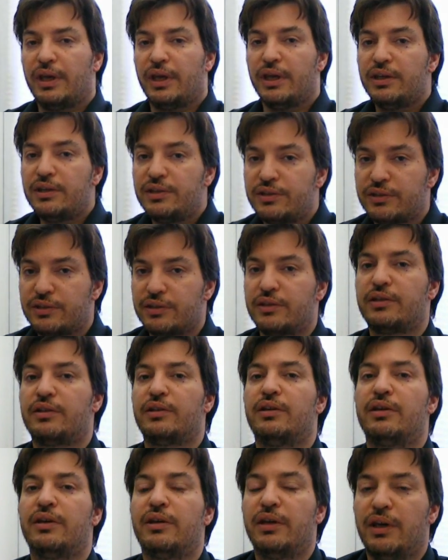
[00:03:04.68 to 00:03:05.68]
is
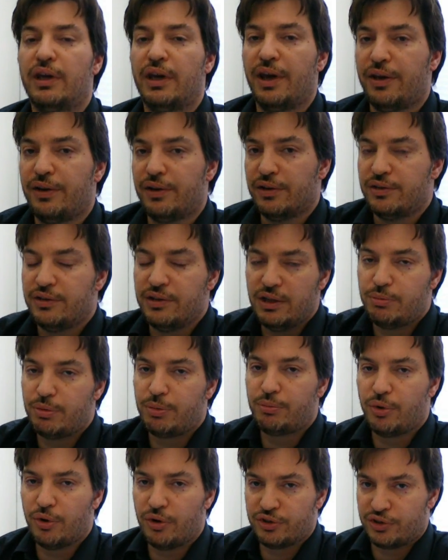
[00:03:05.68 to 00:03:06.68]
in a
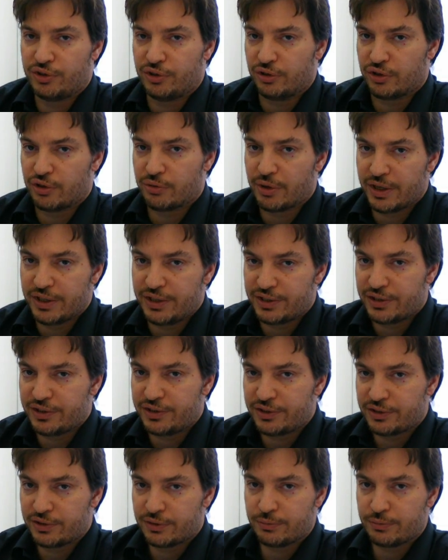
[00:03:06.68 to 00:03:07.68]
deep personal crisis